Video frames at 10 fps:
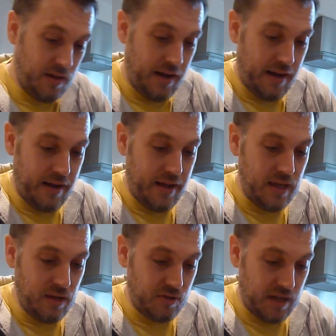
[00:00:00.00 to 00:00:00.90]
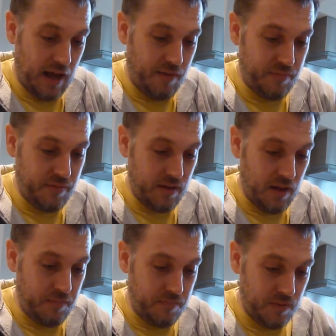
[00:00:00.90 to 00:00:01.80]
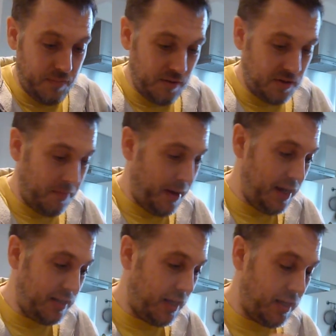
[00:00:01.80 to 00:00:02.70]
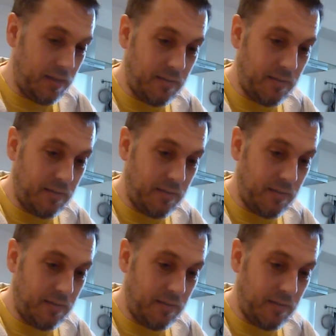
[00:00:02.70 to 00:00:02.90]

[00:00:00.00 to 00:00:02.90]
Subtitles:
He used to have the most amazing